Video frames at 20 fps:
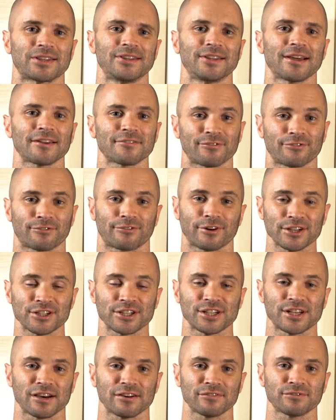not fresh
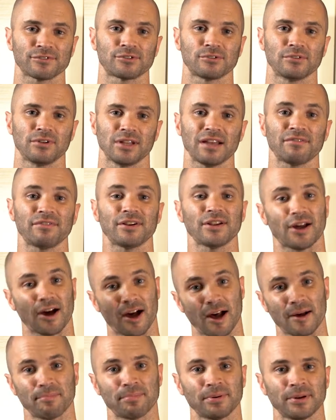enough to level
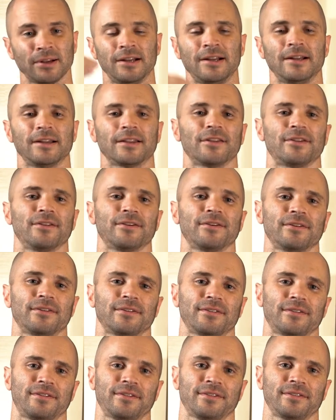up
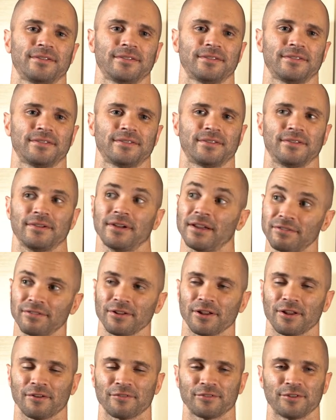the
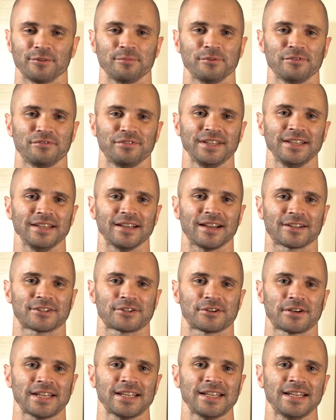level of the movie
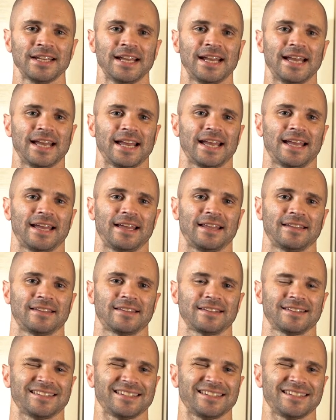actually, and